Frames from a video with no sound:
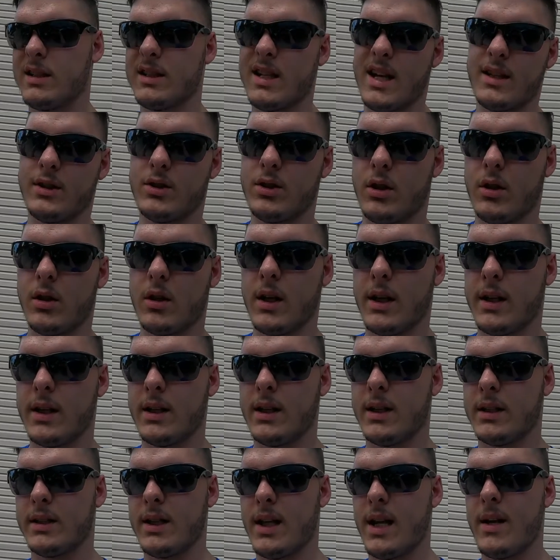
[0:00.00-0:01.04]
designs are all kind
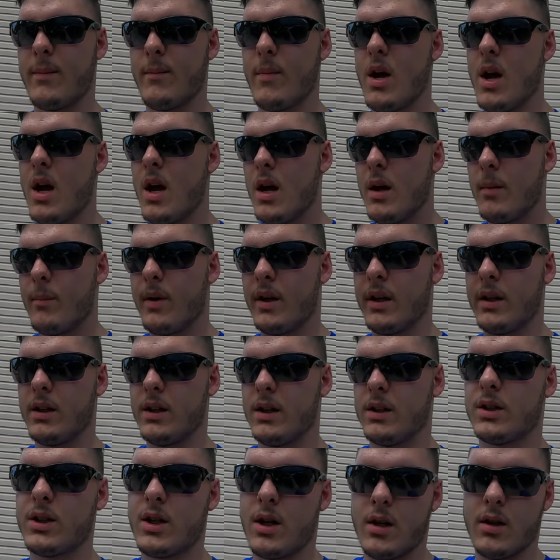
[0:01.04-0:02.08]
of the same, but in
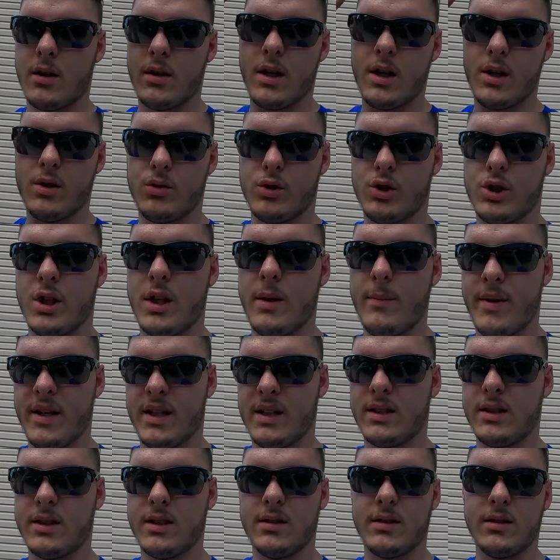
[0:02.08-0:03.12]
this car they use shitty
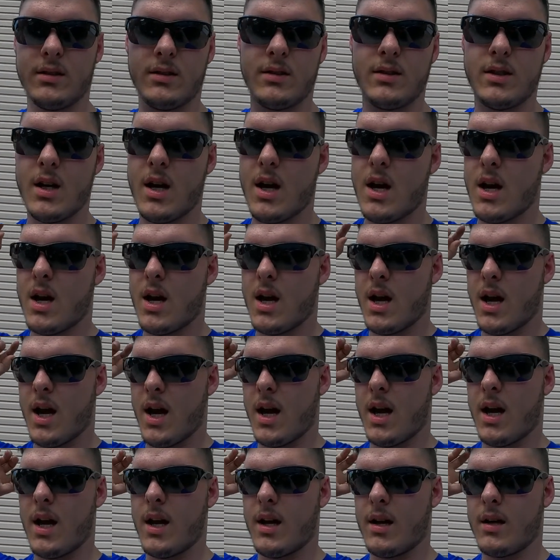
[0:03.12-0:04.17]
pistons
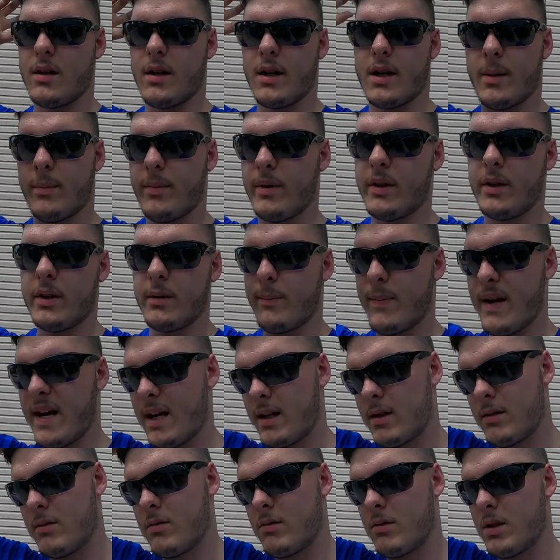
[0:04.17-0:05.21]
and a couple other
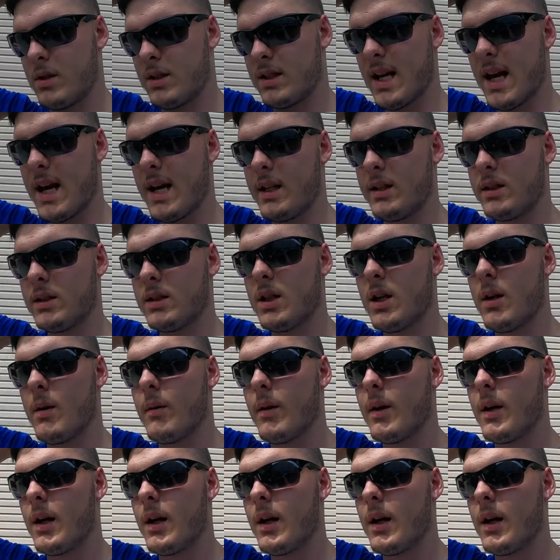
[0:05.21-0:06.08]
bad designs,